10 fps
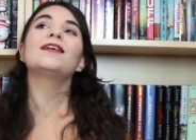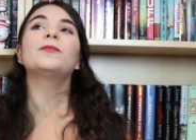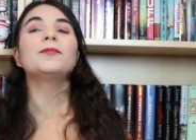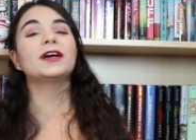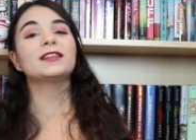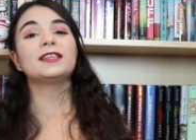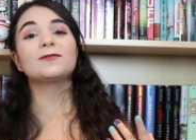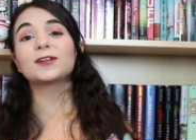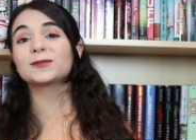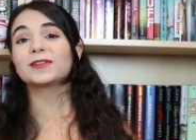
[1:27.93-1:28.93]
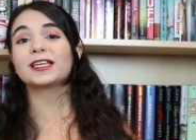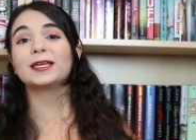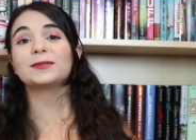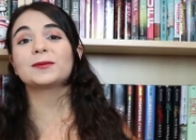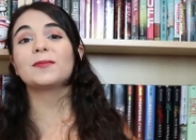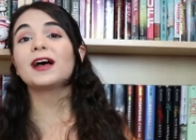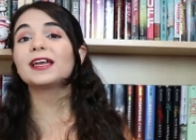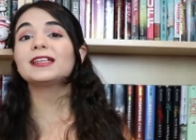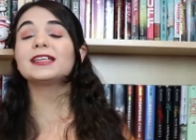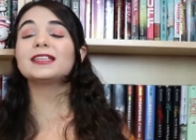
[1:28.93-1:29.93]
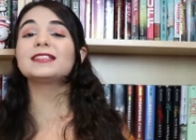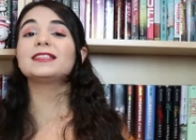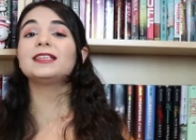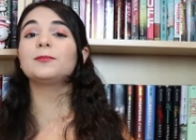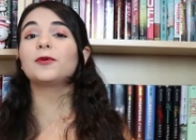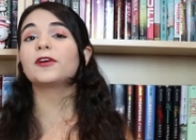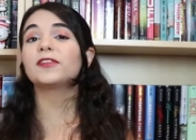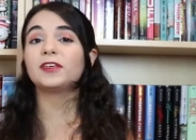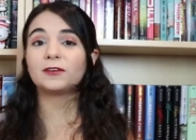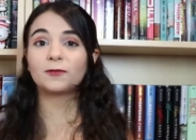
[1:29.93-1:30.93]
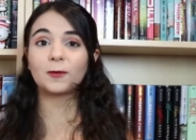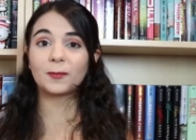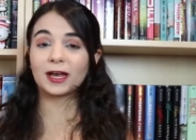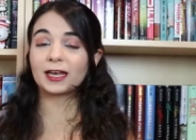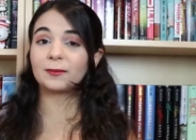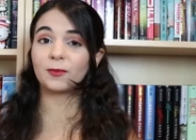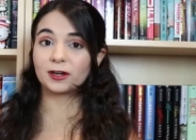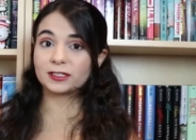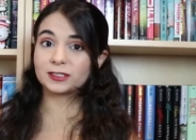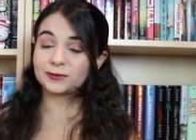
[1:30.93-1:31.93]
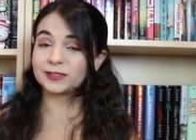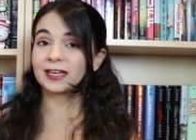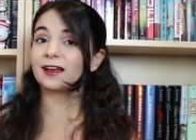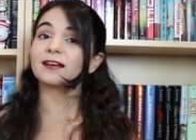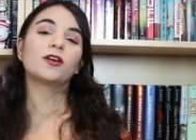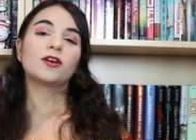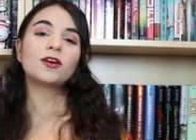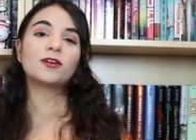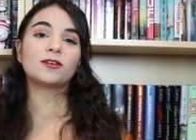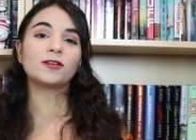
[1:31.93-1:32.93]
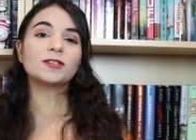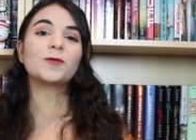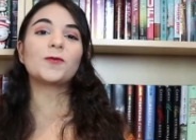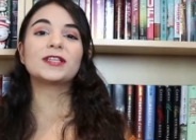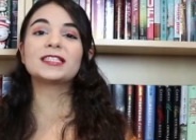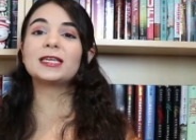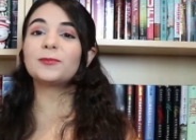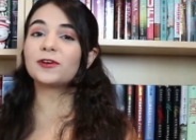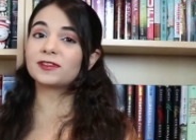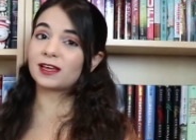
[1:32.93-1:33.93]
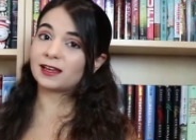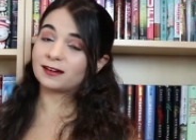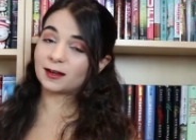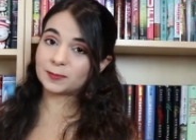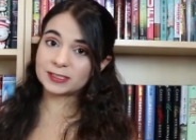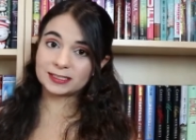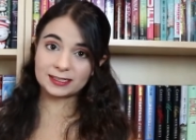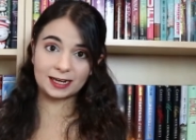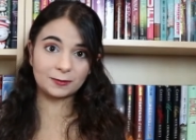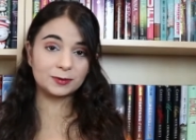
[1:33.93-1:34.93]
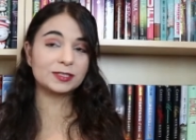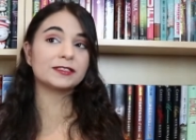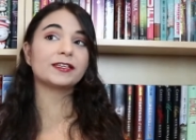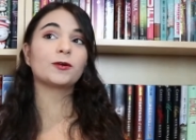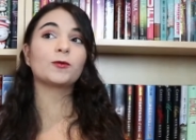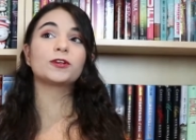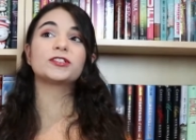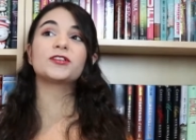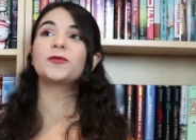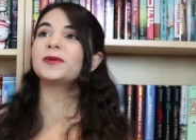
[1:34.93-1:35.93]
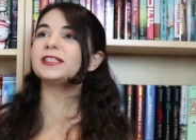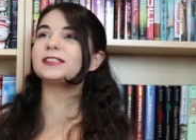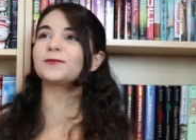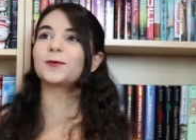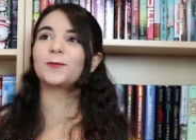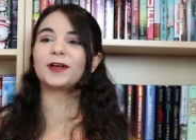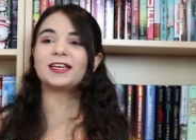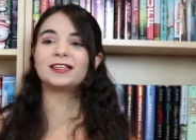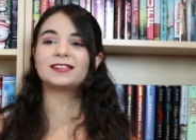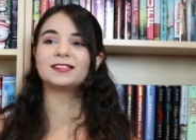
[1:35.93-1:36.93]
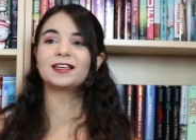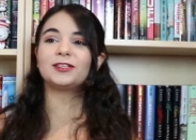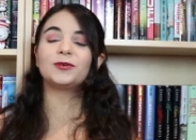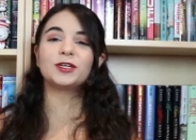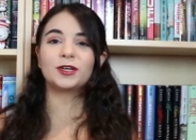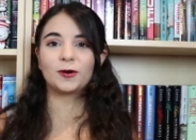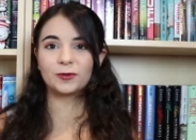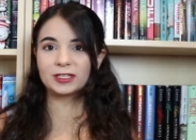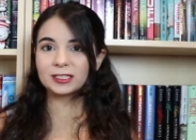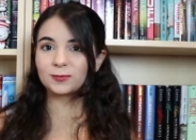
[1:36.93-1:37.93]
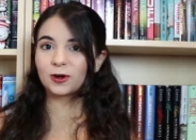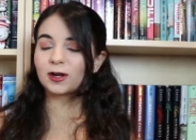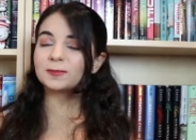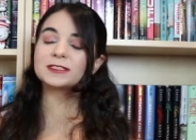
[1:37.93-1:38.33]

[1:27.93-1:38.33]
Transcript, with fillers: but the first one that came to mind is The Book Thief by Markus Zusak. Hurdles, what's a book that had ups and downs? There were so many different ways that you can go with this prompt.